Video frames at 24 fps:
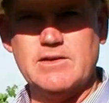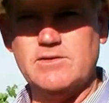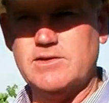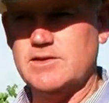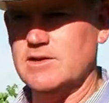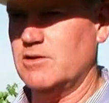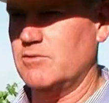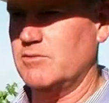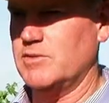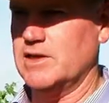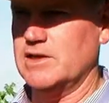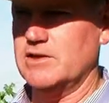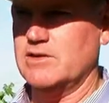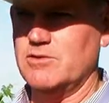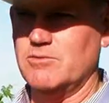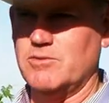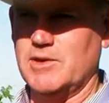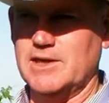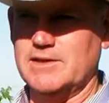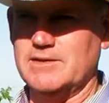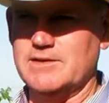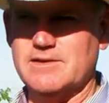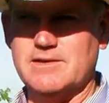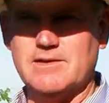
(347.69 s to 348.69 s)
You tell me, you
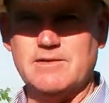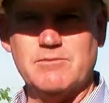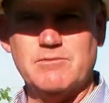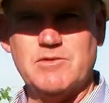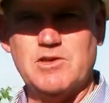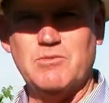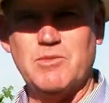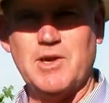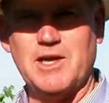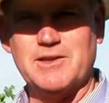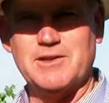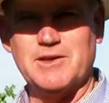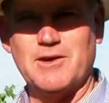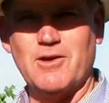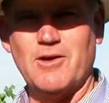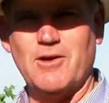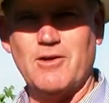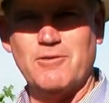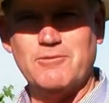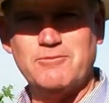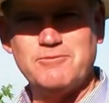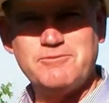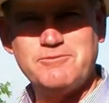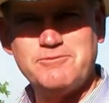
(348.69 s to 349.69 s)
make the, you make the
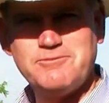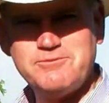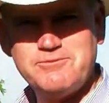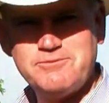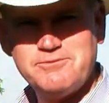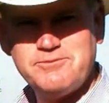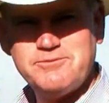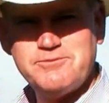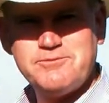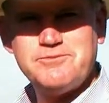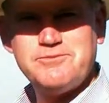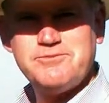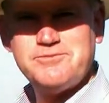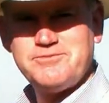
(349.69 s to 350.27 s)
call. Sounds good.